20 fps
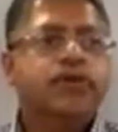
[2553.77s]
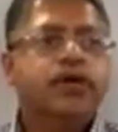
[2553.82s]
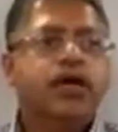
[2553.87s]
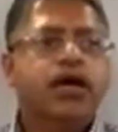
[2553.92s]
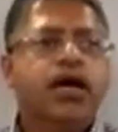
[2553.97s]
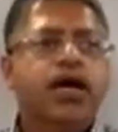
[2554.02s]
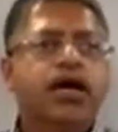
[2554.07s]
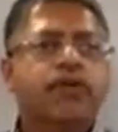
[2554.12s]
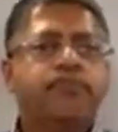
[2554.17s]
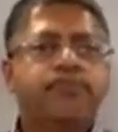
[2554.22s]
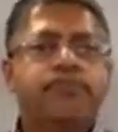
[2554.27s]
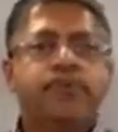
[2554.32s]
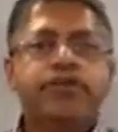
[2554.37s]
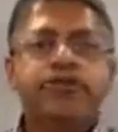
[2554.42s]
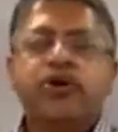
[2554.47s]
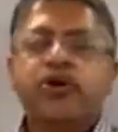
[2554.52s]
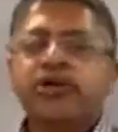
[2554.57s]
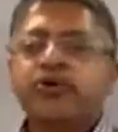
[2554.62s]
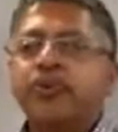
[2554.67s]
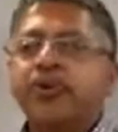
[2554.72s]
The
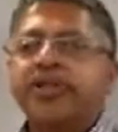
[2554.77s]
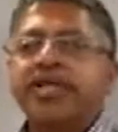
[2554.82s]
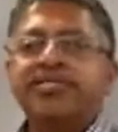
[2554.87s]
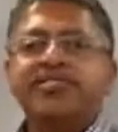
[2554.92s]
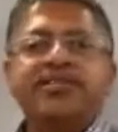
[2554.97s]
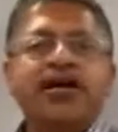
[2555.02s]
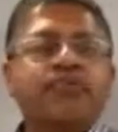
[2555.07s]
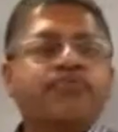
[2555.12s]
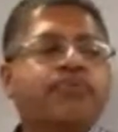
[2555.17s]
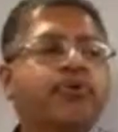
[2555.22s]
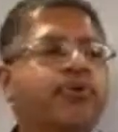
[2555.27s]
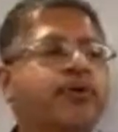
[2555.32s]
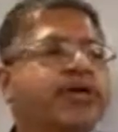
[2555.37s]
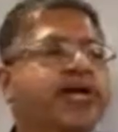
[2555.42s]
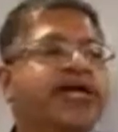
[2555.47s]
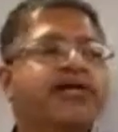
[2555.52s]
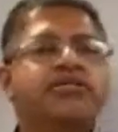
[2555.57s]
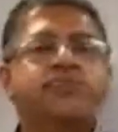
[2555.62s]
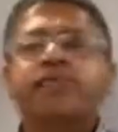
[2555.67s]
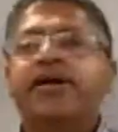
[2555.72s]
only one that's not born
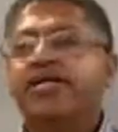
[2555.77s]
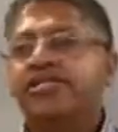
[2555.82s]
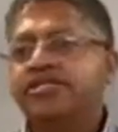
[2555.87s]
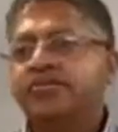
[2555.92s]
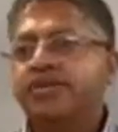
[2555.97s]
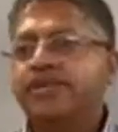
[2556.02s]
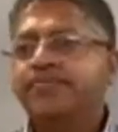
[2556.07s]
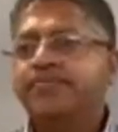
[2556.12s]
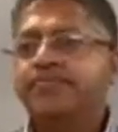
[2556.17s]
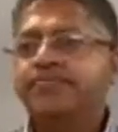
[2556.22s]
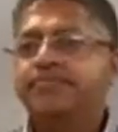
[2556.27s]
yet is Benjamin.